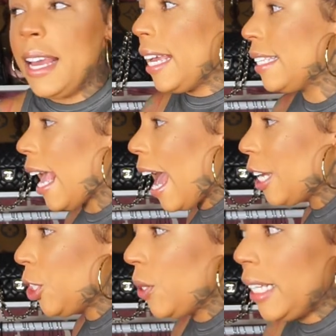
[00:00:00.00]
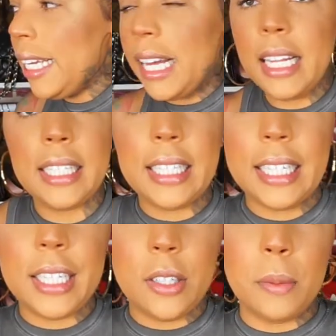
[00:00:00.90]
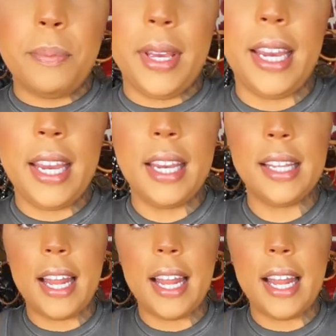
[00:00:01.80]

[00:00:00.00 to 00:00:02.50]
It's actually a little big.